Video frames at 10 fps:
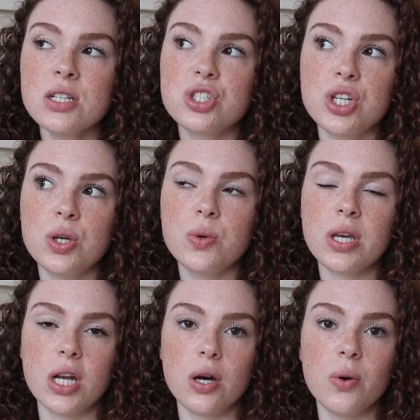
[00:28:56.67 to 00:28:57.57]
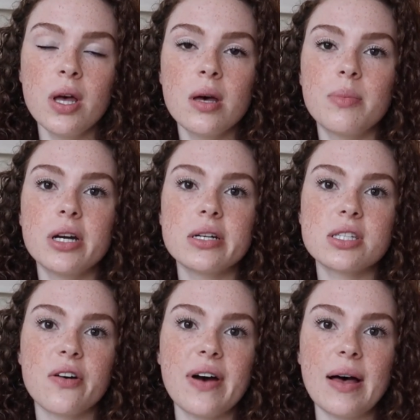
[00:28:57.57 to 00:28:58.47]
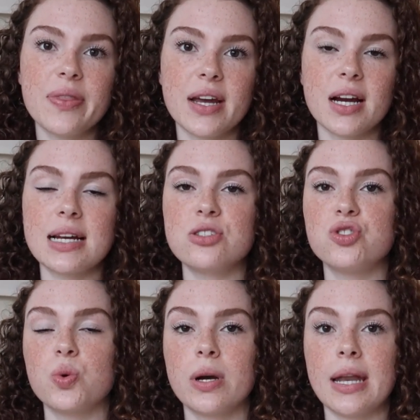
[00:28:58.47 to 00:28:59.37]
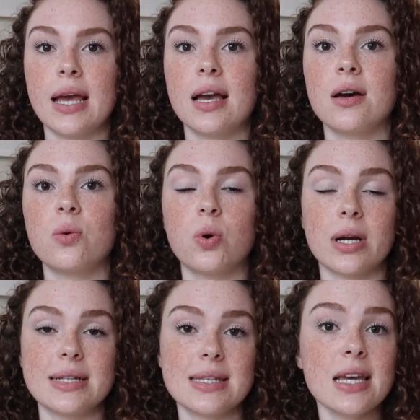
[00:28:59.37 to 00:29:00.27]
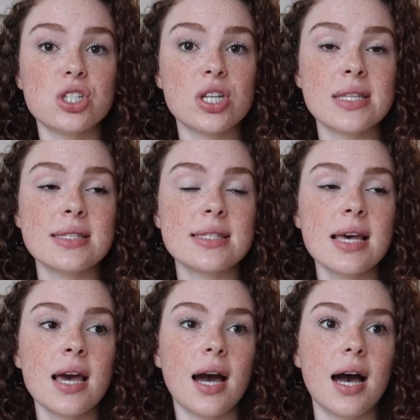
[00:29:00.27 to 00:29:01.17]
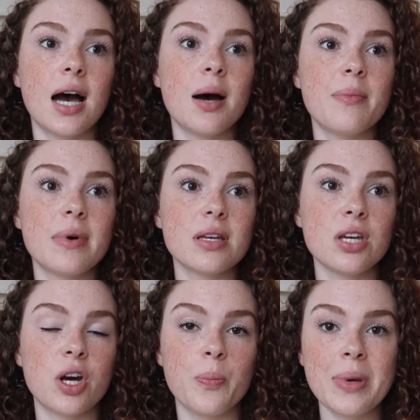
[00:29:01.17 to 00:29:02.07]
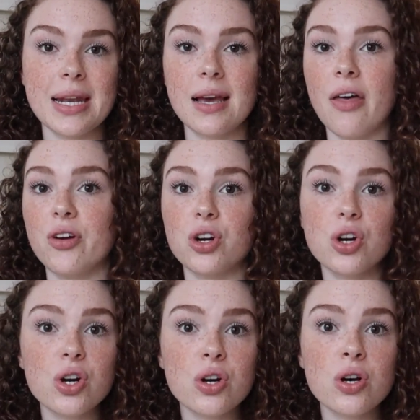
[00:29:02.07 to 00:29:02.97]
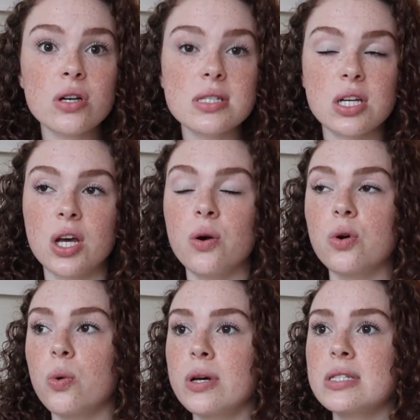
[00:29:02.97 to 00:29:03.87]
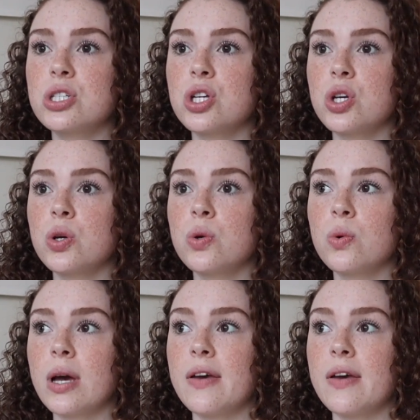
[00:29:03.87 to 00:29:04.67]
to, you know, put yourself out there and joining organizations, you know, meeting other girls, you know, going to,